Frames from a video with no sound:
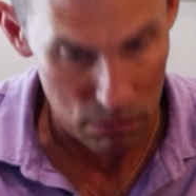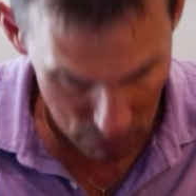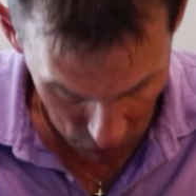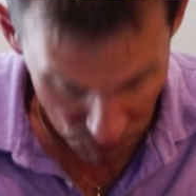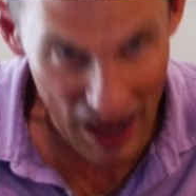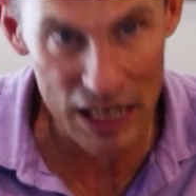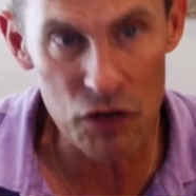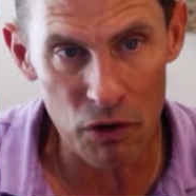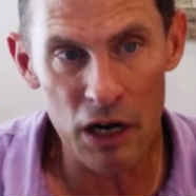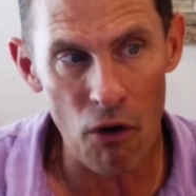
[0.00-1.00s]
The phase
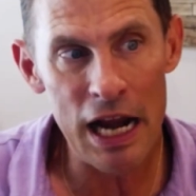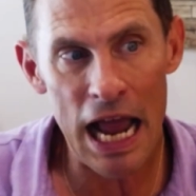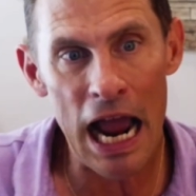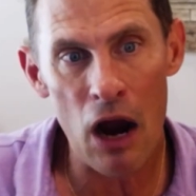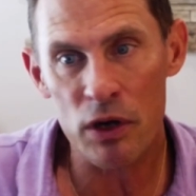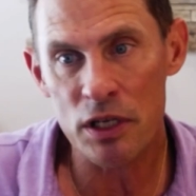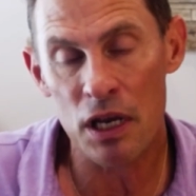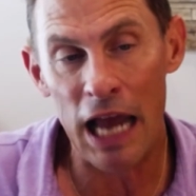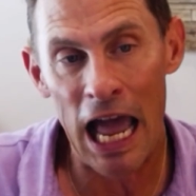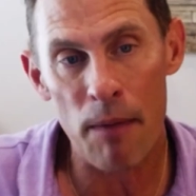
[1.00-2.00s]
we're in right now is
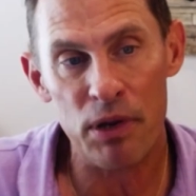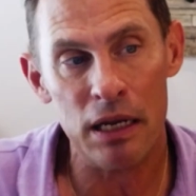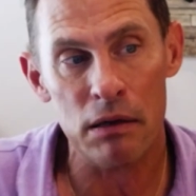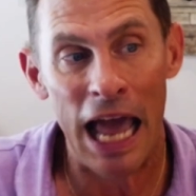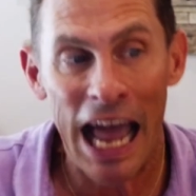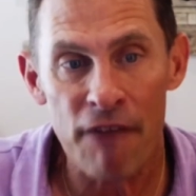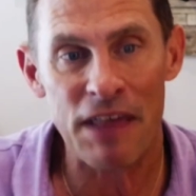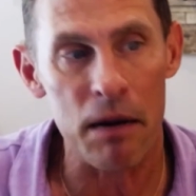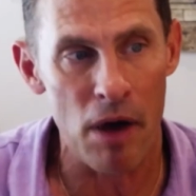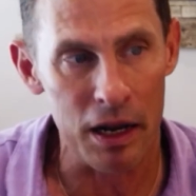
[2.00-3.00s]
going to happen in half
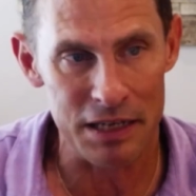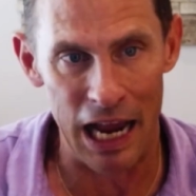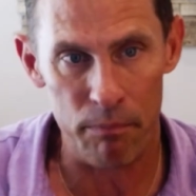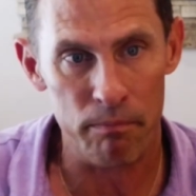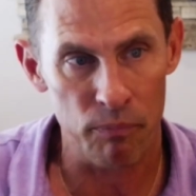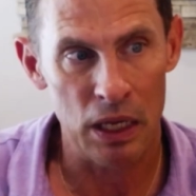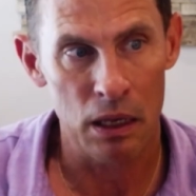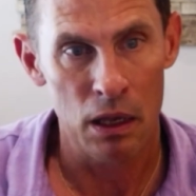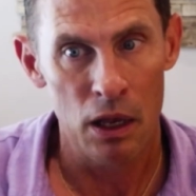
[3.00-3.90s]
that amount of time.